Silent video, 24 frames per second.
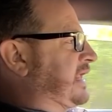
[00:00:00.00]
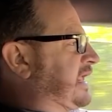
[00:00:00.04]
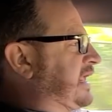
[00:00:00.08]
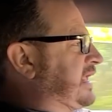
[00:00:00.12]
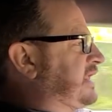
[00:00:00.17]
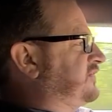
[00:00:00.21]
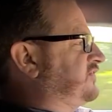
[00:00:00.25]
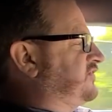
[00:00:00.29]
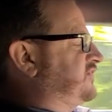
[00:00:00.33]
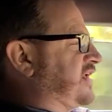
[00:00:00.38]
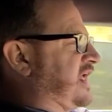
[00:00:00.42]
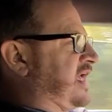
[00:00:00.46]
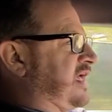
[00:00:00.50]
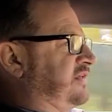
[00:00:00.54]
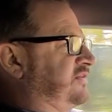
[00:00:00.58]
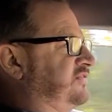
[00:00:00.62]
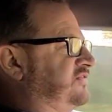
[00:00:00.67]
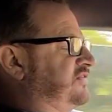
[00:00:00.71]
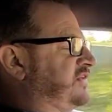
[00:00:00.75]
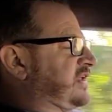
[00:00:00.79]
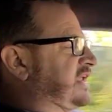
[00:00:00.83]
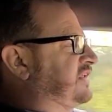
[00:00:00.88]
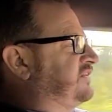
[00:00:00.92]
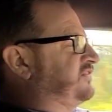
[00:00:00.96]
he says,
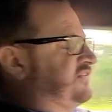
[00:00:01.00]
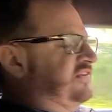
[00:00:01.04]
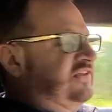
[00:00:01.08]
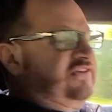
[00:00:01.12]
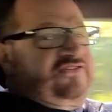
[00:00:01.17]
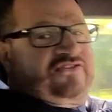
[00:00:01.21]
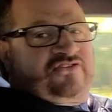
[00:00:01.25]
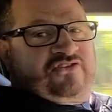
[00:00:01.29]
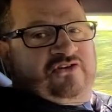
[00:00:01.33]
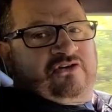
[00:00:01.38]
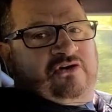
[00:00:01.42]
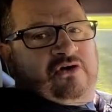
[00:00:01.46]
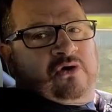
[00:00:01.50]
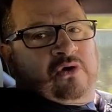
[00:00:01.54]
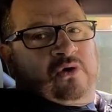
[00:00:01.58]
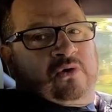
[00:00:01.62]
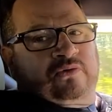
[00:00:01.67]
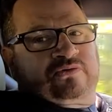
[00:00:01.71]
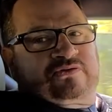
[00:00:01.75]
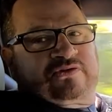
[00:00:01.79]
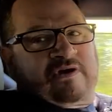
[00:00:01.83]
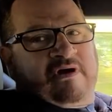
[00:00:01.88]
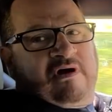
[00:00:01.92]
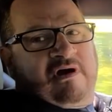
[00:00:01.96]
"Is this your old
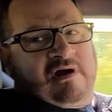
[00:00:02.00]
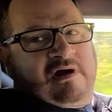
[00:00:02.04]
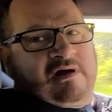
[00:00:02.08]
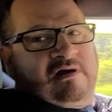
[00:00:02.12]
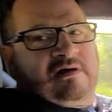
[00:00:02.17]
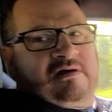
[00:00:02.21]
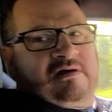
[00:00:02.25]
car?"